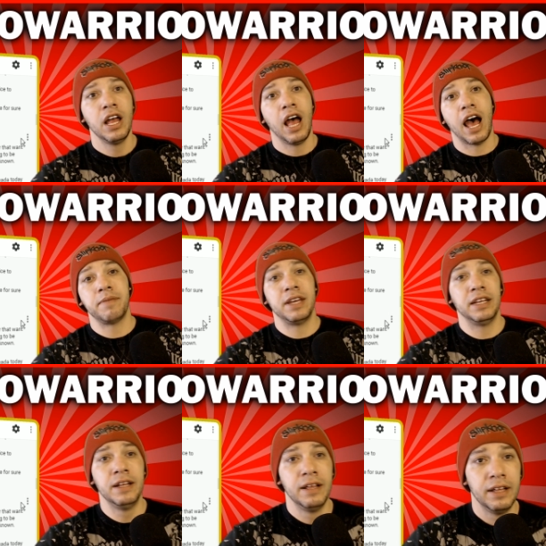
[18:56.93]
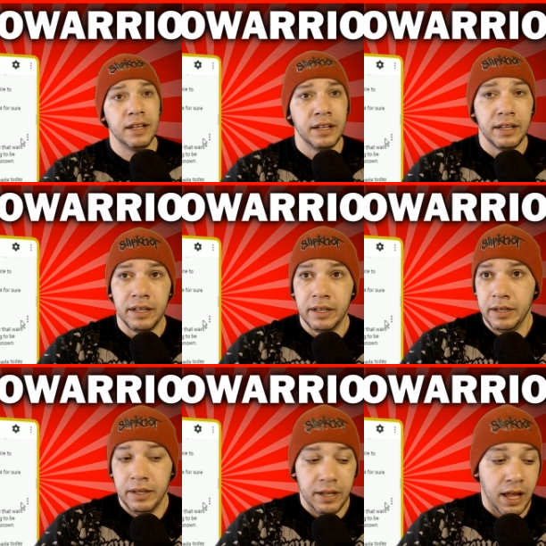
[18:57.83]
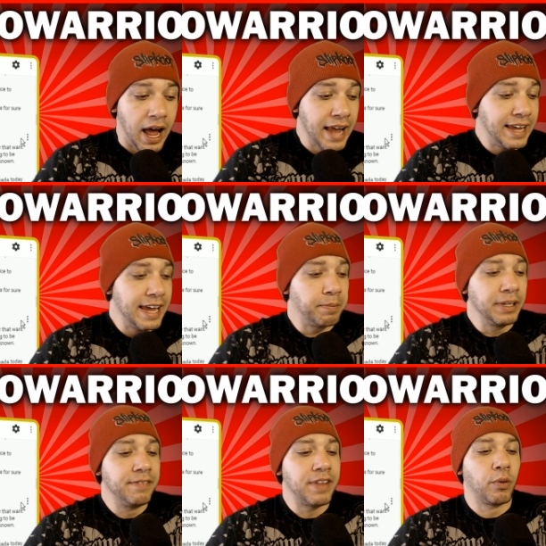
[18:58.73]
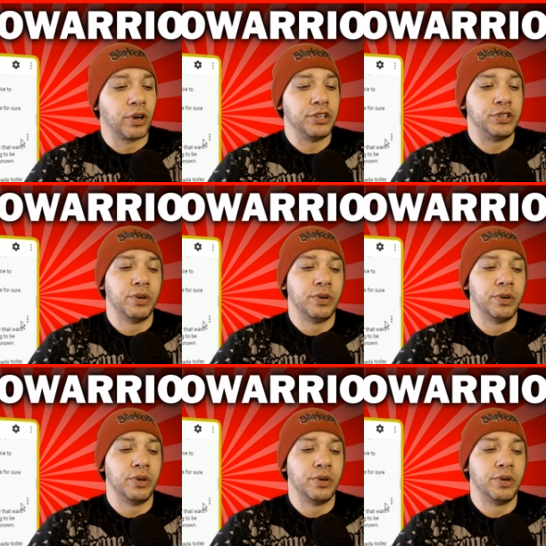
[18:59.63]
I mean, I can't believe they weren't doing a